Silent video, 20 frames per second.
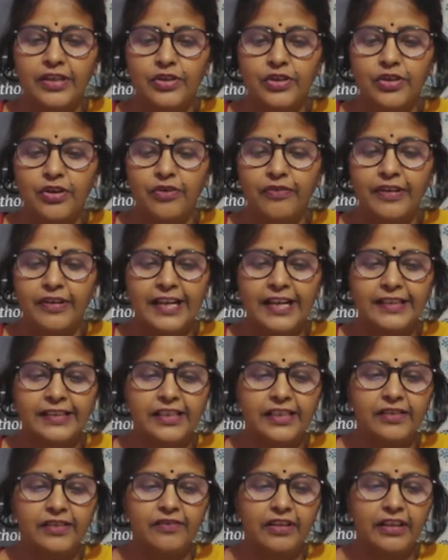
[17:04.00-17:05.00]
of
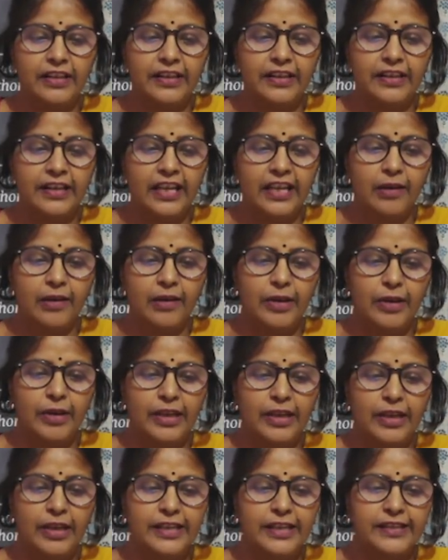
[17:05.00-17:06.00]
gases will take place.
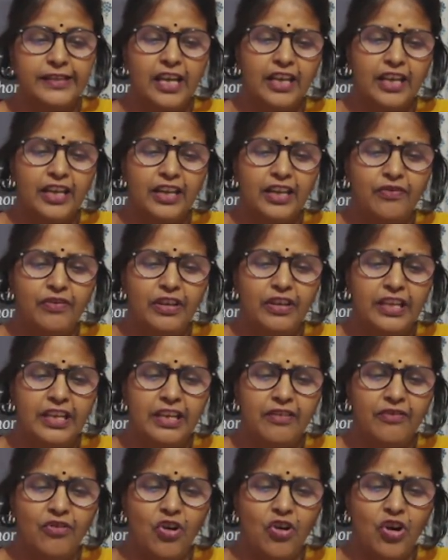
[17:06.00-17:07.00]
It will
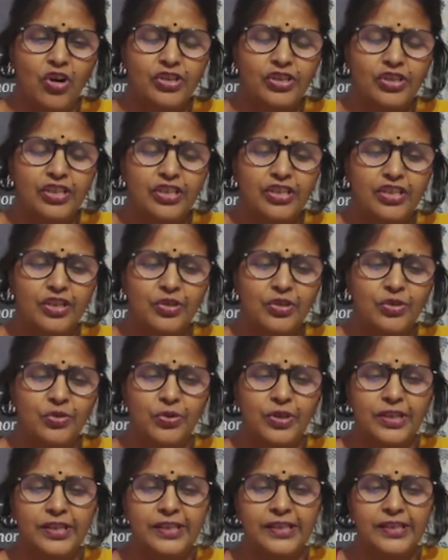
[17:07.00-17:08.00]
give oxygen to
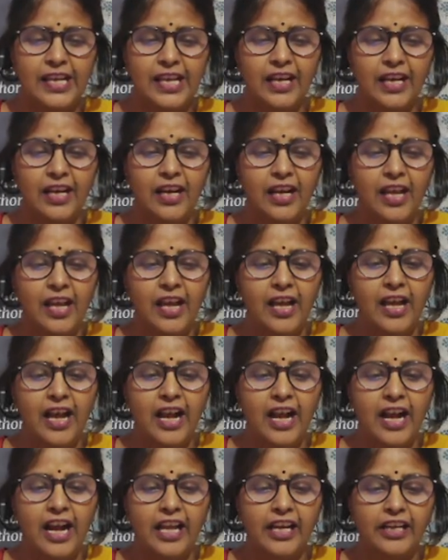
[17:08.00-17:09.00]
the cell
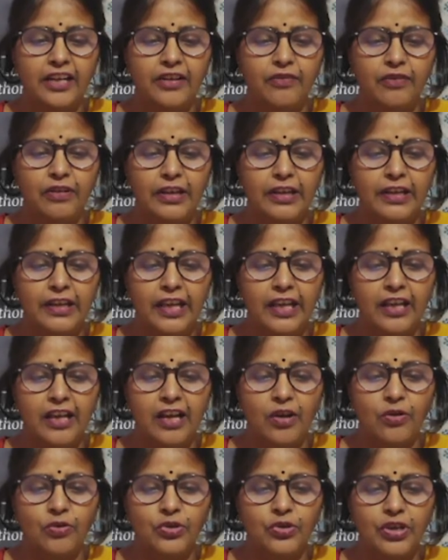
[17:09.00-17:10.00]
and it will take
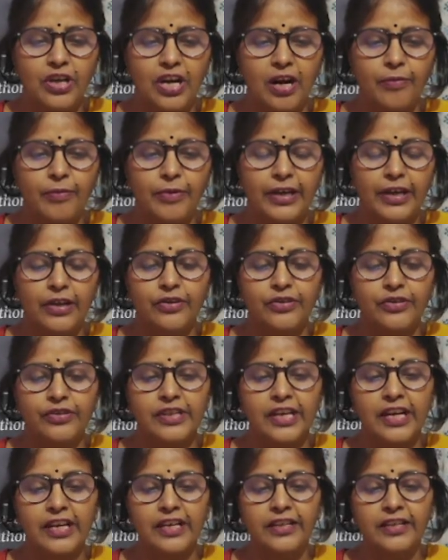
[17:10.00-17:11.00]
out carbon
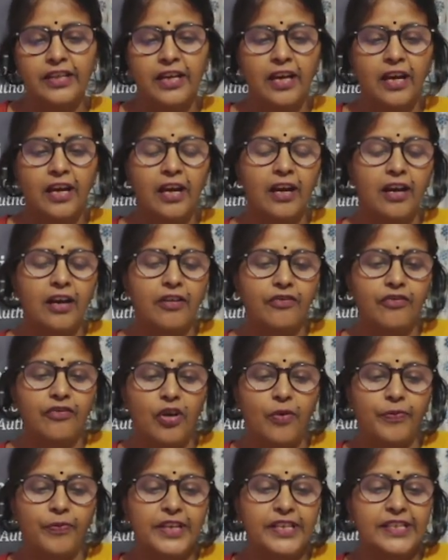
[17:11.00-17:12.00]
dioxide
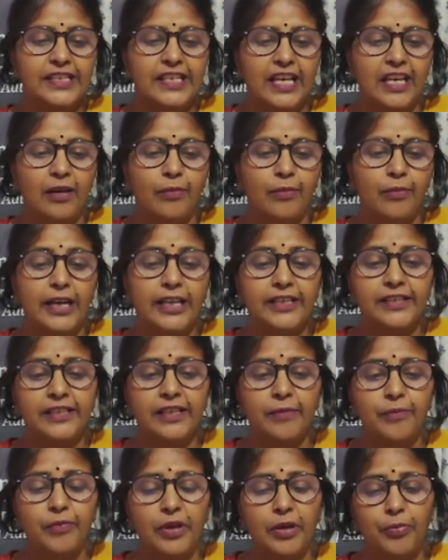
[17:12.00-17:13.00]
from the cell by the
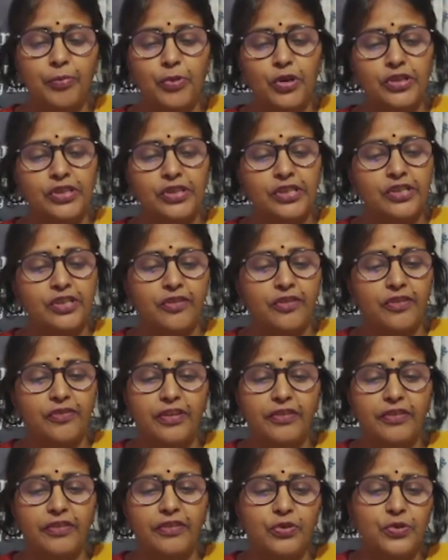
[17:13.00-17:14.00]
simple process of
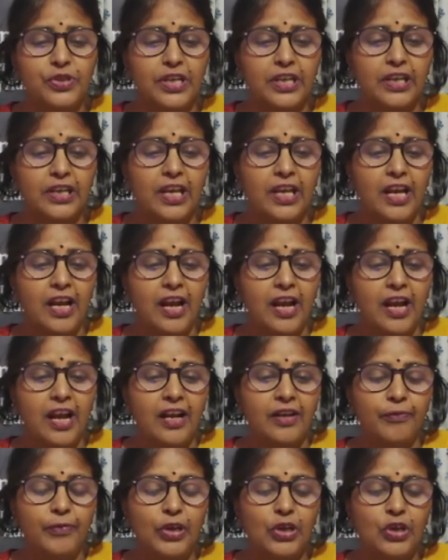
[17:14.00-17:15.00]
diffusion,
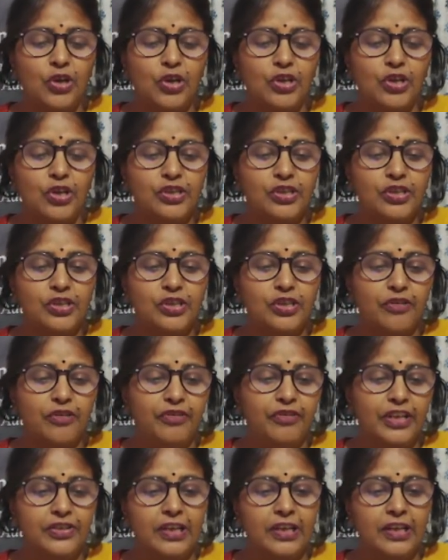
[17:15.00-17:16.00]
because of
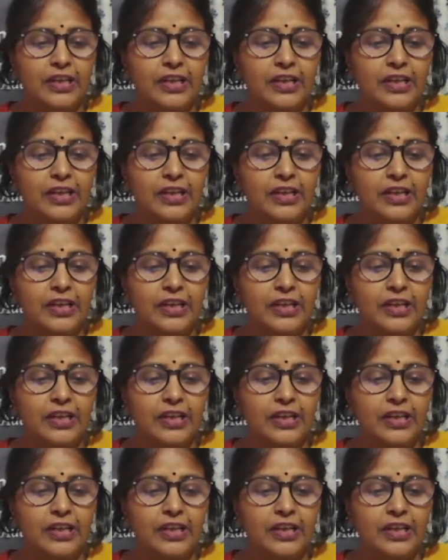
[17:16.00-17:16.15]
which it